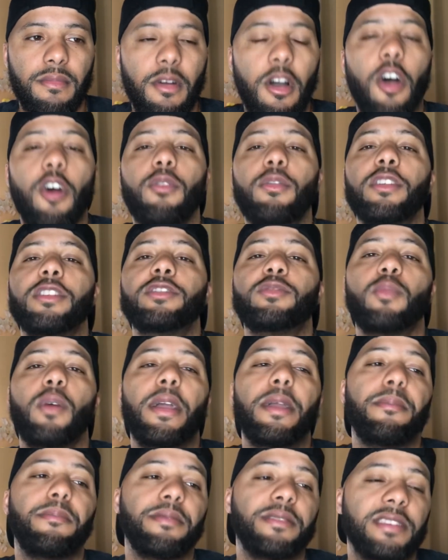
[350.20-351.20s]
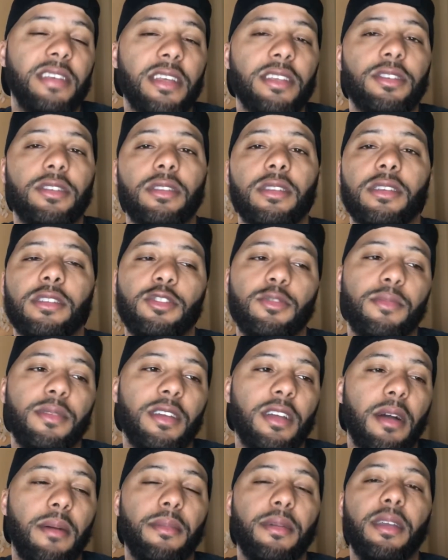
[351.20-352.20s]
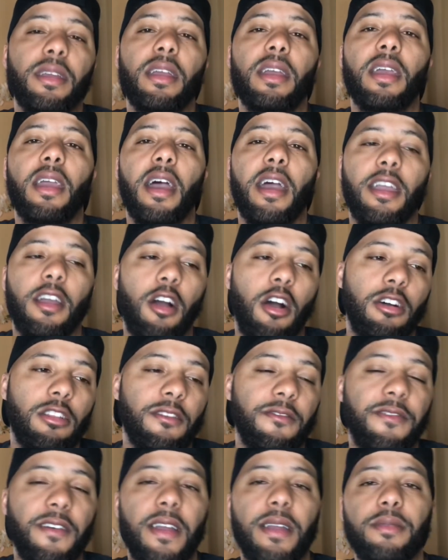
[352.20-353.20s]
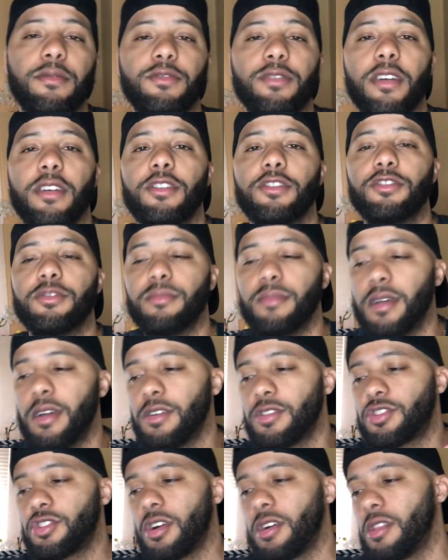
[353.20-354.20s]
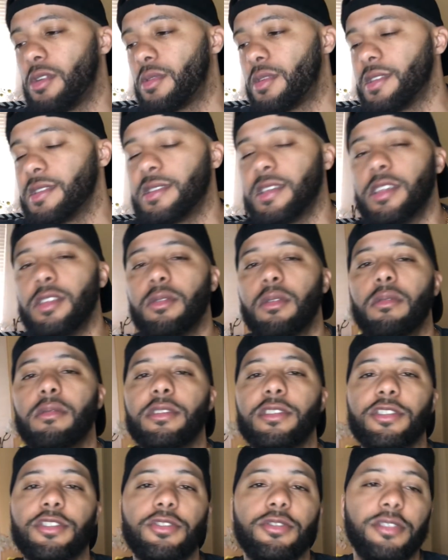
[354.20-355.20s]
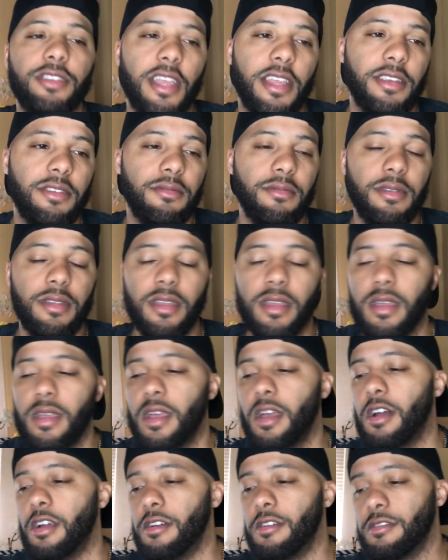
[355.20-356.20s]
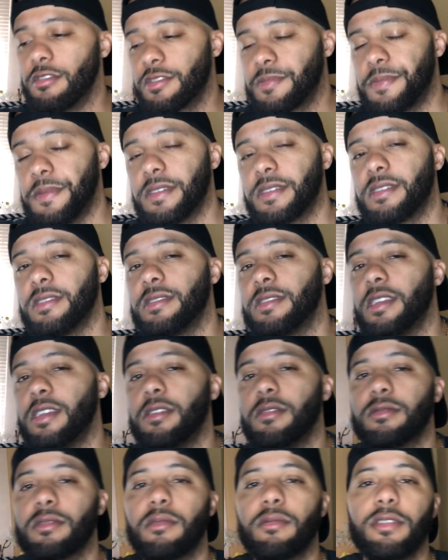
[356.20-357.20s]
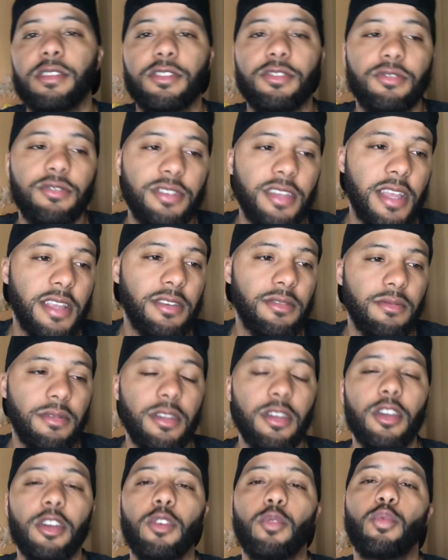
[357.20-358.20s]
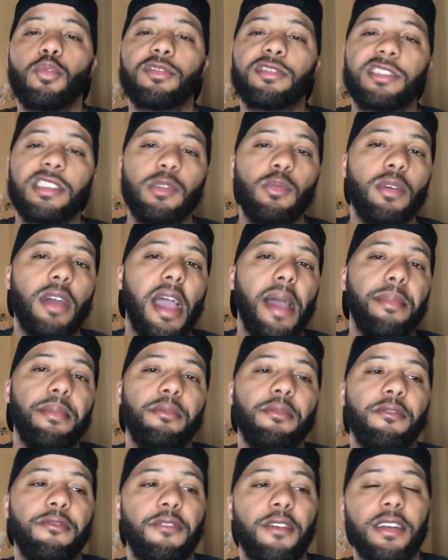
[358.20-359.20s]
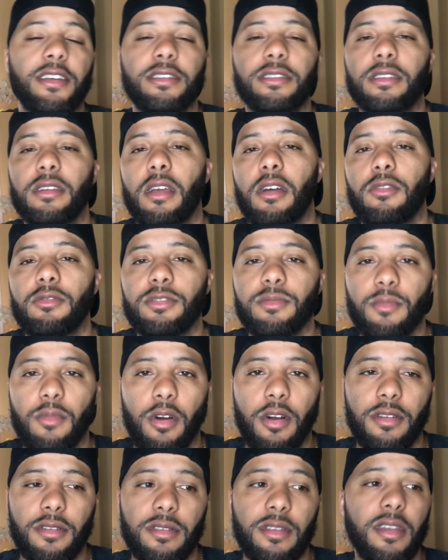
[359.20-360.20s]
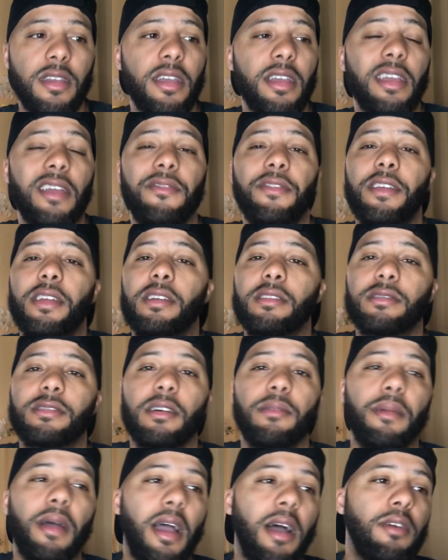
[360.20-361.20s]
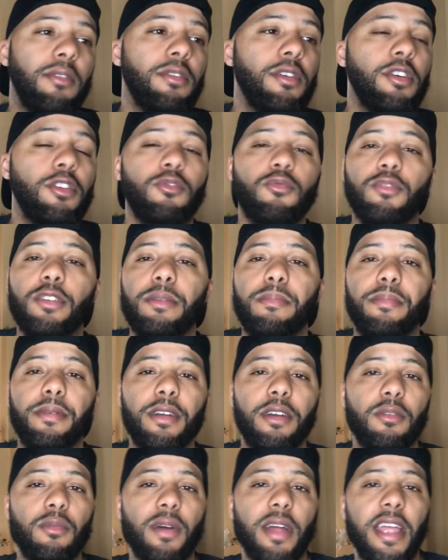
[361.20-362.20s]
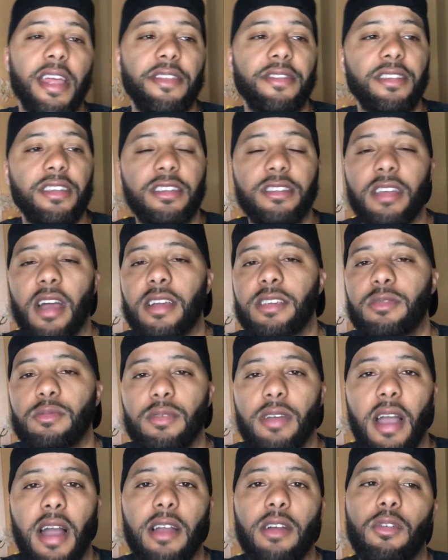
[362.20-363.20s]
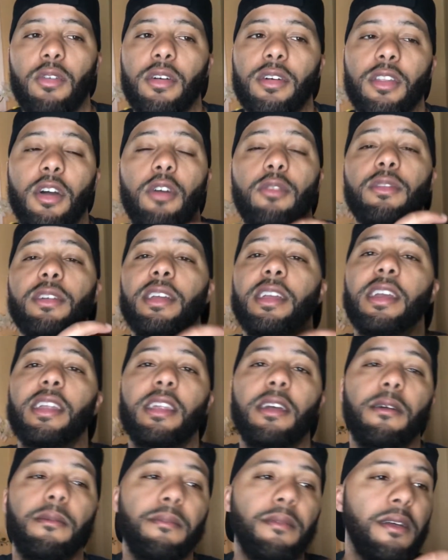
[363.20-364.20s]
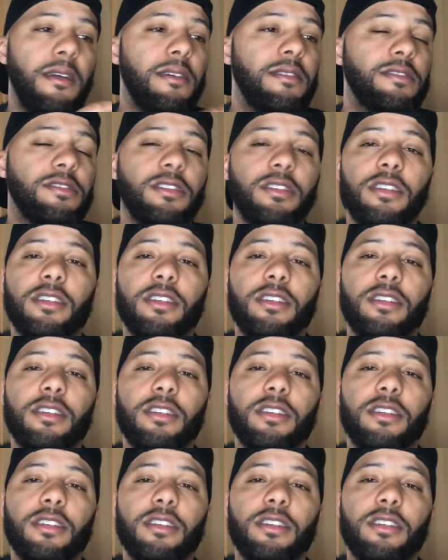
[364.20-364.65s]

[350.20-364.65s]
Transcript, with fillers: On his way potentially to becoming a Hall of Fame trainer. Jermell Charlo continue on his trajectory Errol Spence continues on his trajectory. We'll see what happened with Frank the Ghost Martin if he can somehow rebuild what Anthony Joshua got going on and get him to